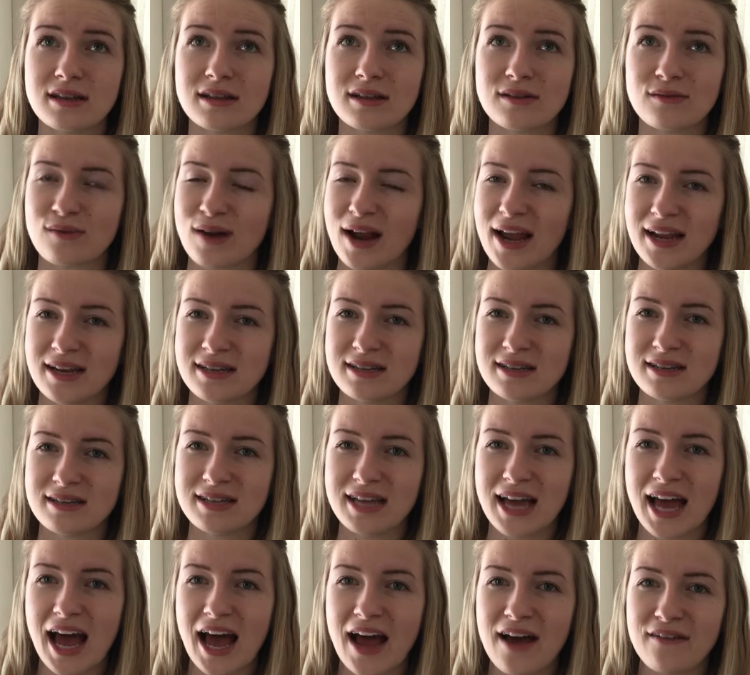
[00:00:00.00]
right
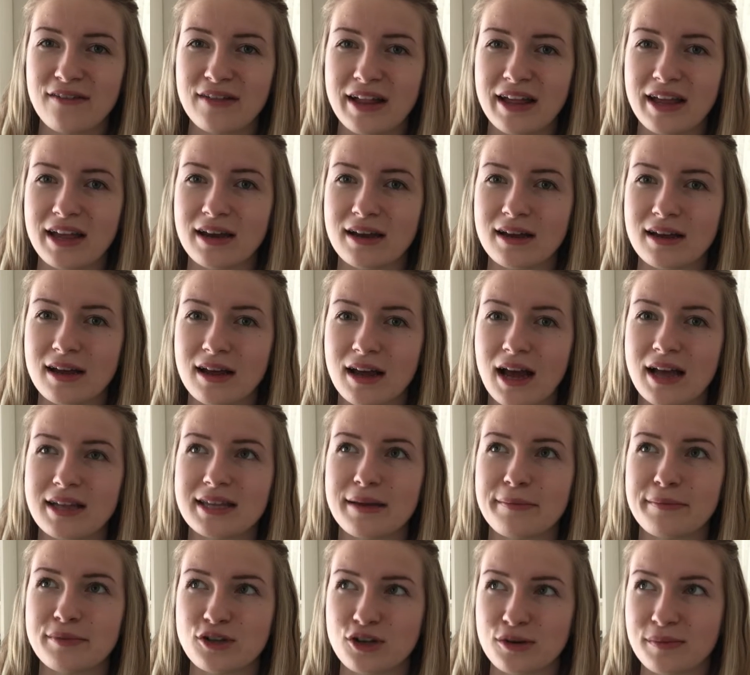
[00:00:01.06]
to have like a
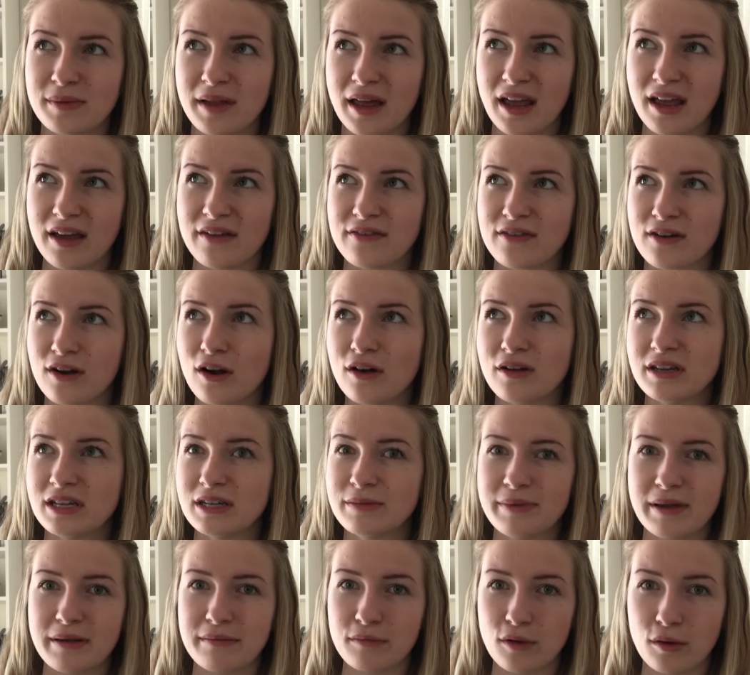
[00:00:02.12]
temperature blanket for all these
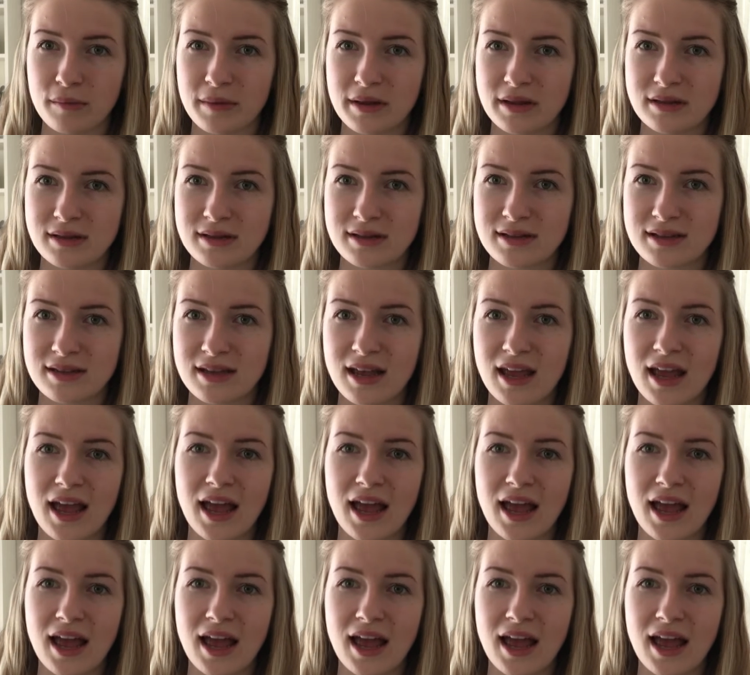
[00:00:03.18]
big moments